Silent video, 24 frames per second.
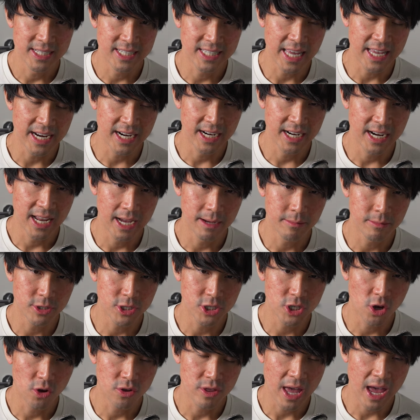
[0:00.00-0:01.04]
set it up
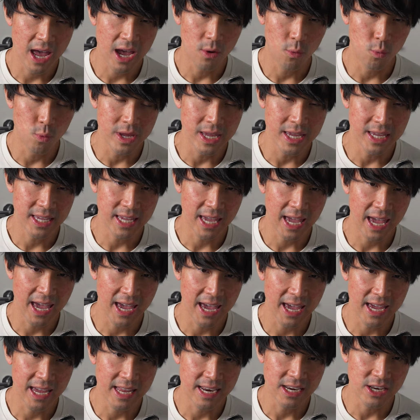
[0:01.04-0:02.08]
so that we
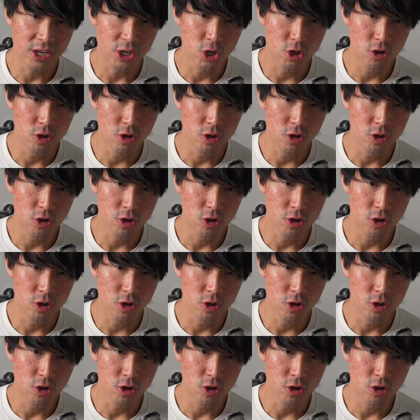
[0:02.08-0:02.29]
can